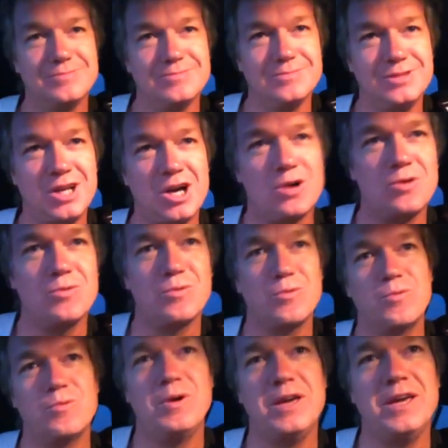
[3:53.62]
You know,
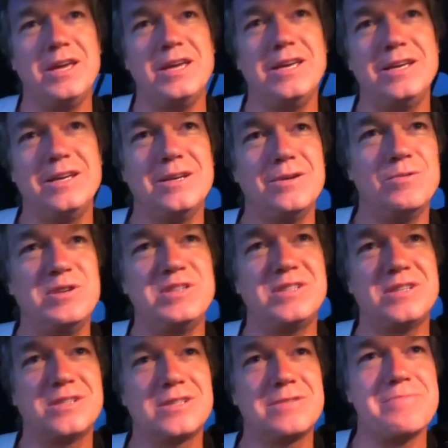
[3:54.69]
we
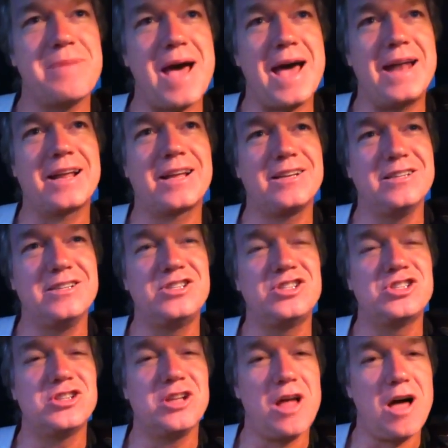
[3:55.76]
systematically
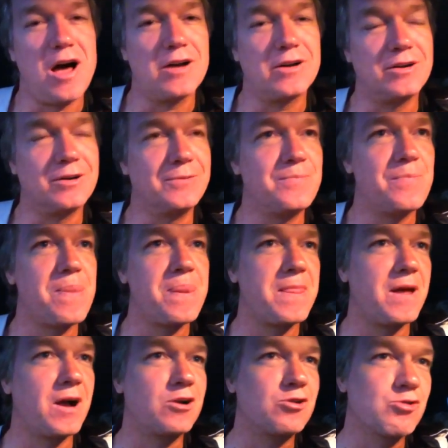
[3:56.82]
slaughter
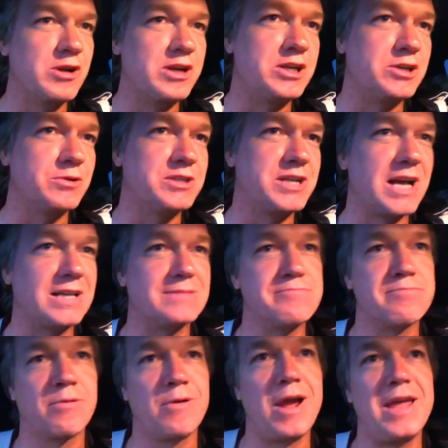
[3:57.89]
a creature which has a
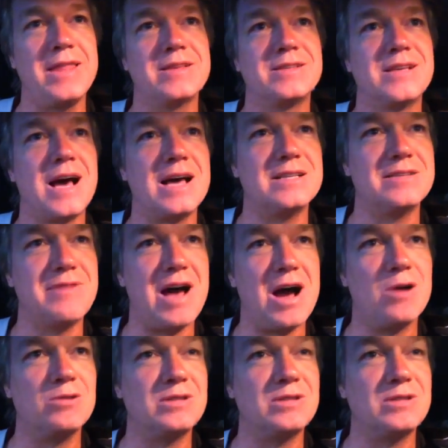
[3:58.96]
brain the size of ours